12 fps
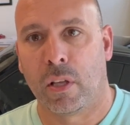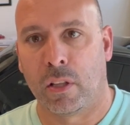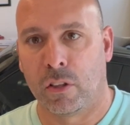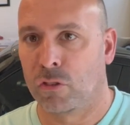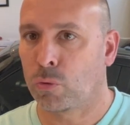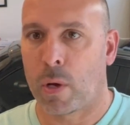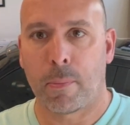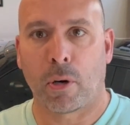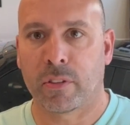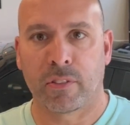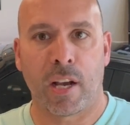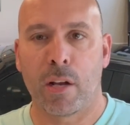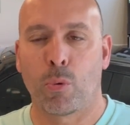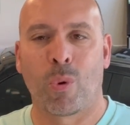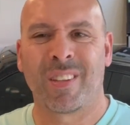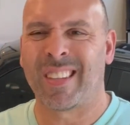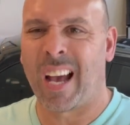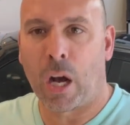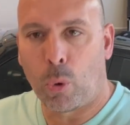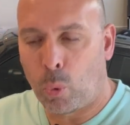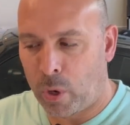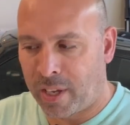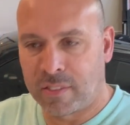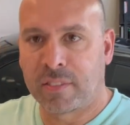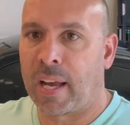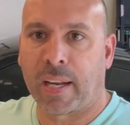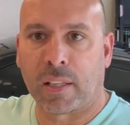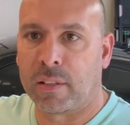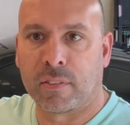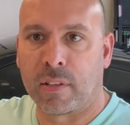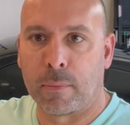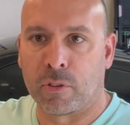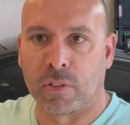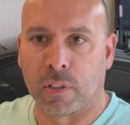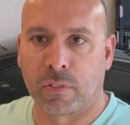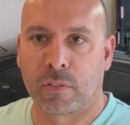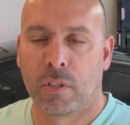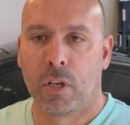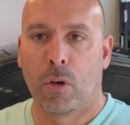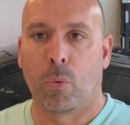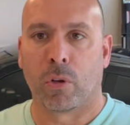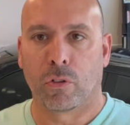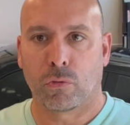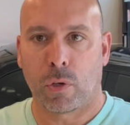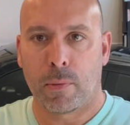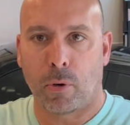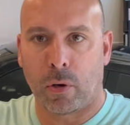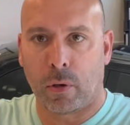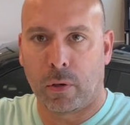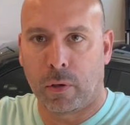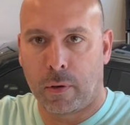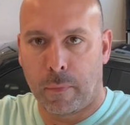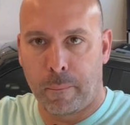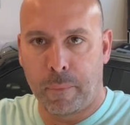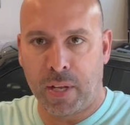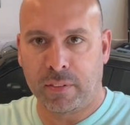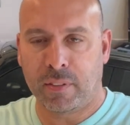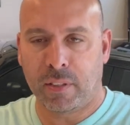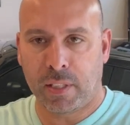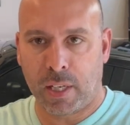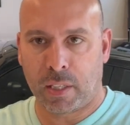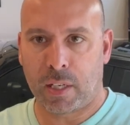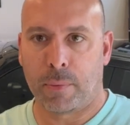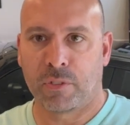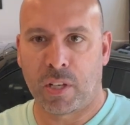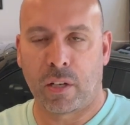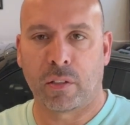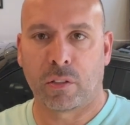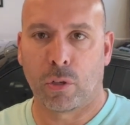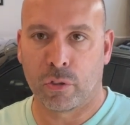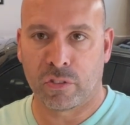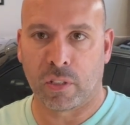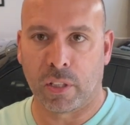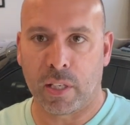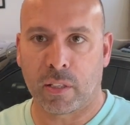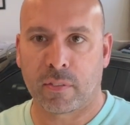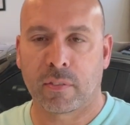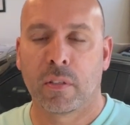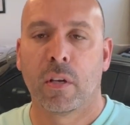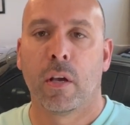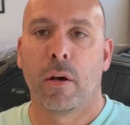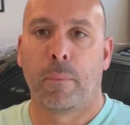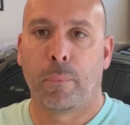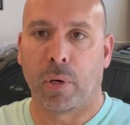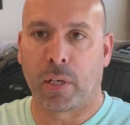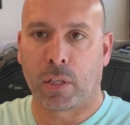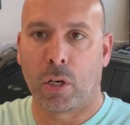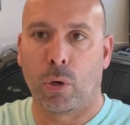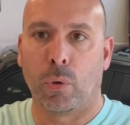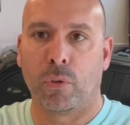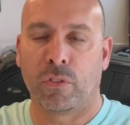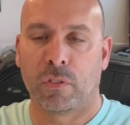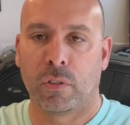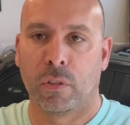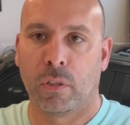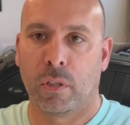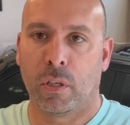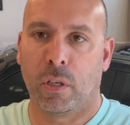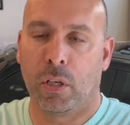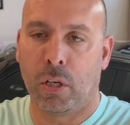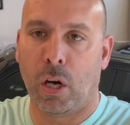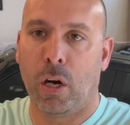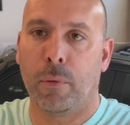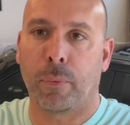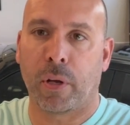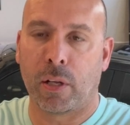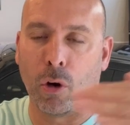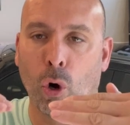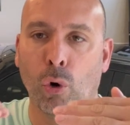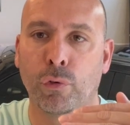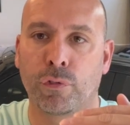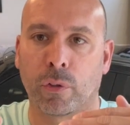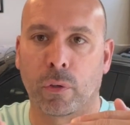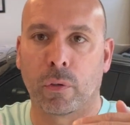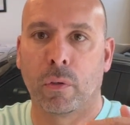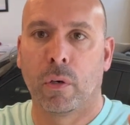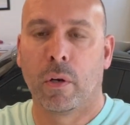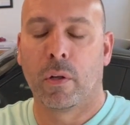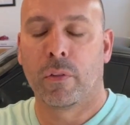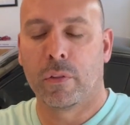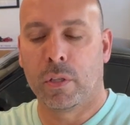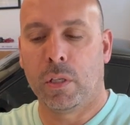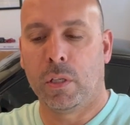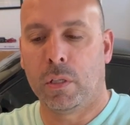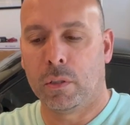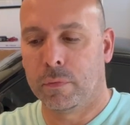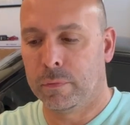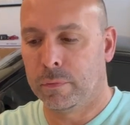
the sway bar design was exactly the same as this, where the sway bar bends at the end, comes down, and goes to links, but it goes up and over the